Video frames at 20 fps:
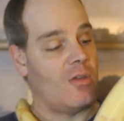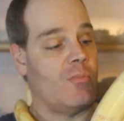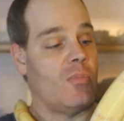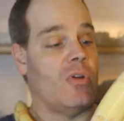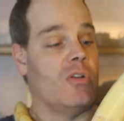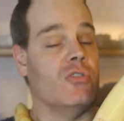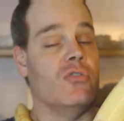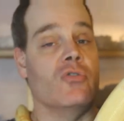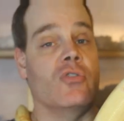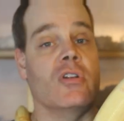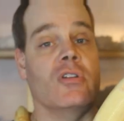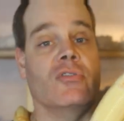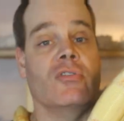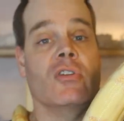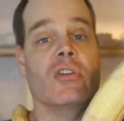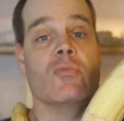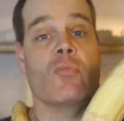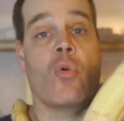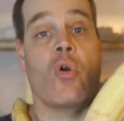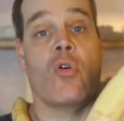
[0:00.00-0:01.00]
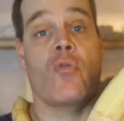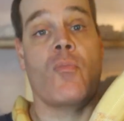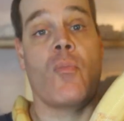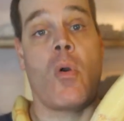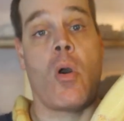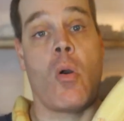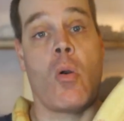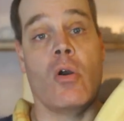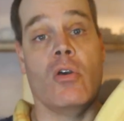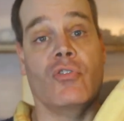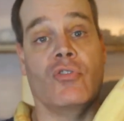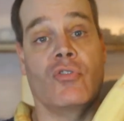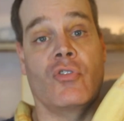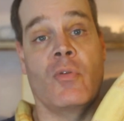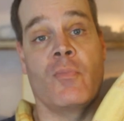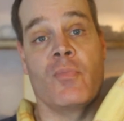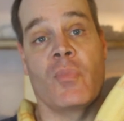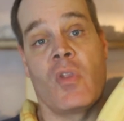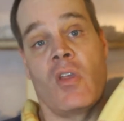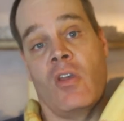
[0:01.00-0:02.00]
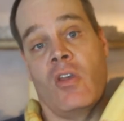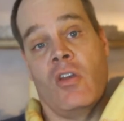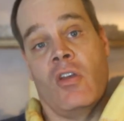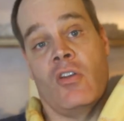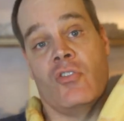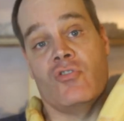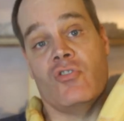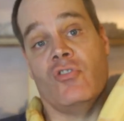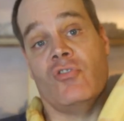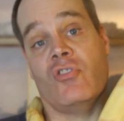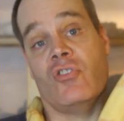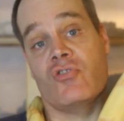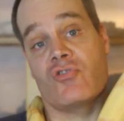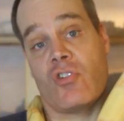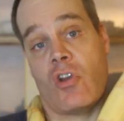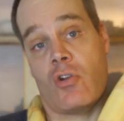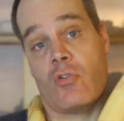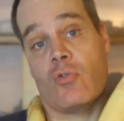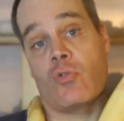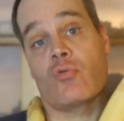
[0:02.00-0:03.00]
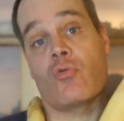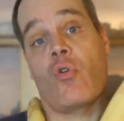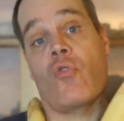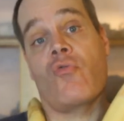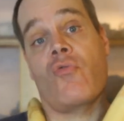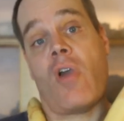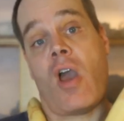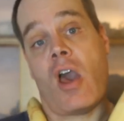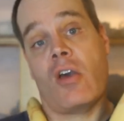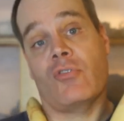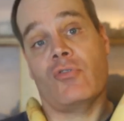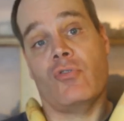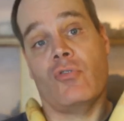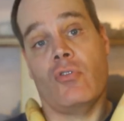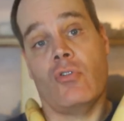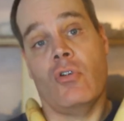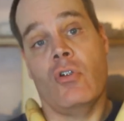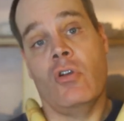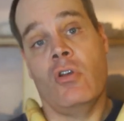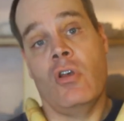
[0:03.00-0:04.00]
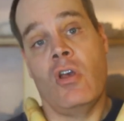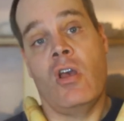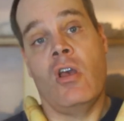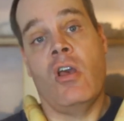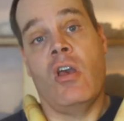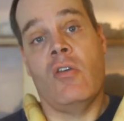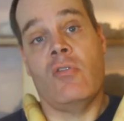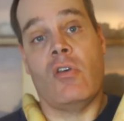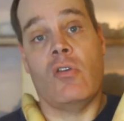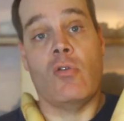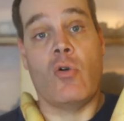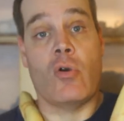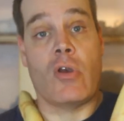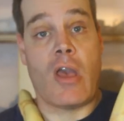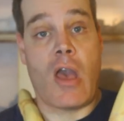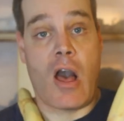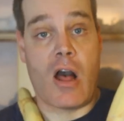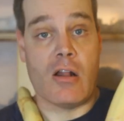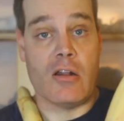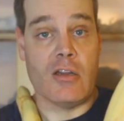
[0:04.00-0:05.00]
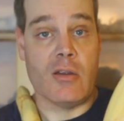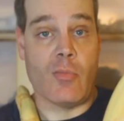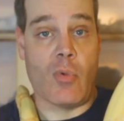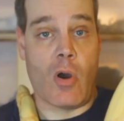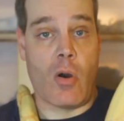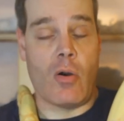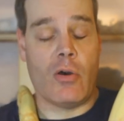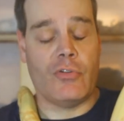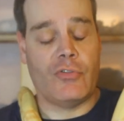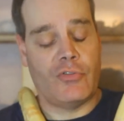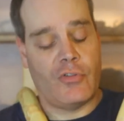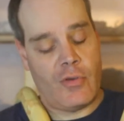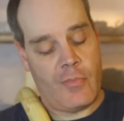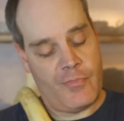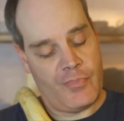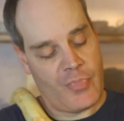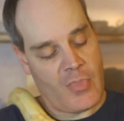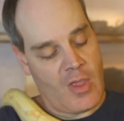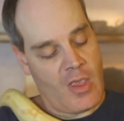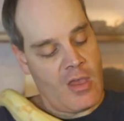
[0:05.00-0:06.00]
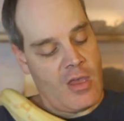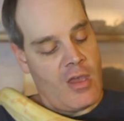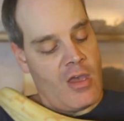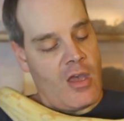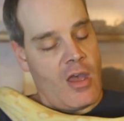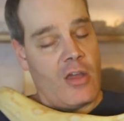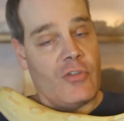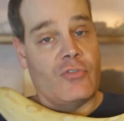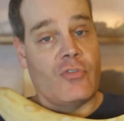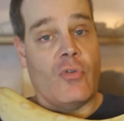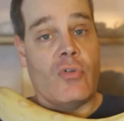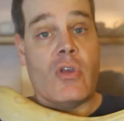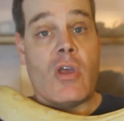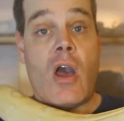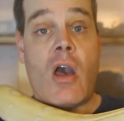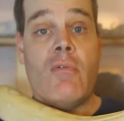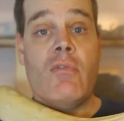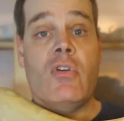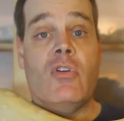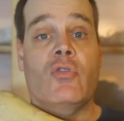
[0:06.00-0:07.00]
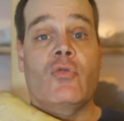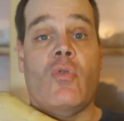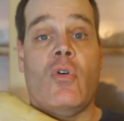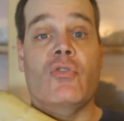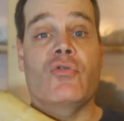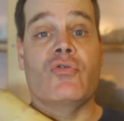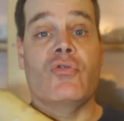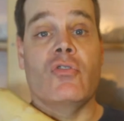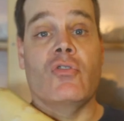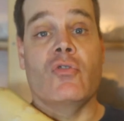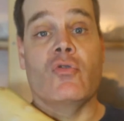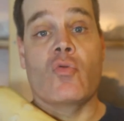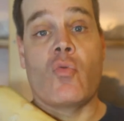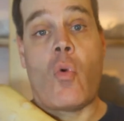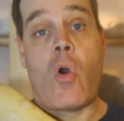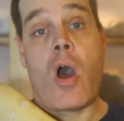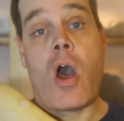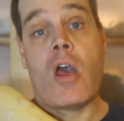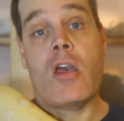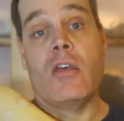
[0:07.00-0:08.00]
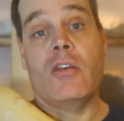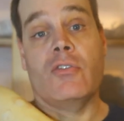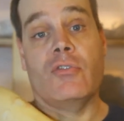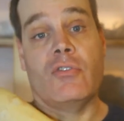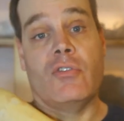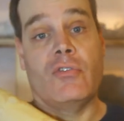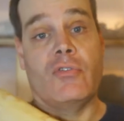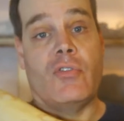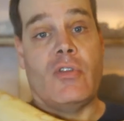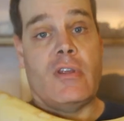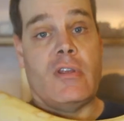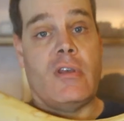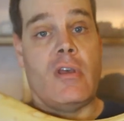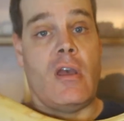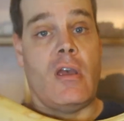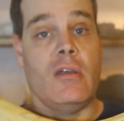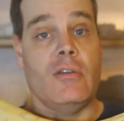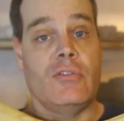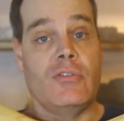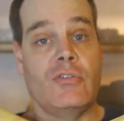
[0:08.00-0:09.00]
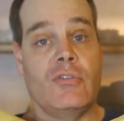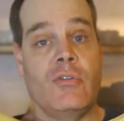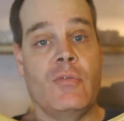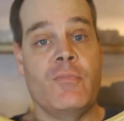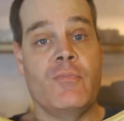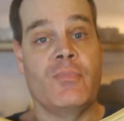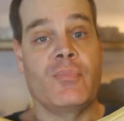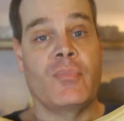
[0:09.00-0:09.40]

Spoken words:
But you can see morph boas, just in general, grow faster than locality boas. And so the obvious question is, why is this the case?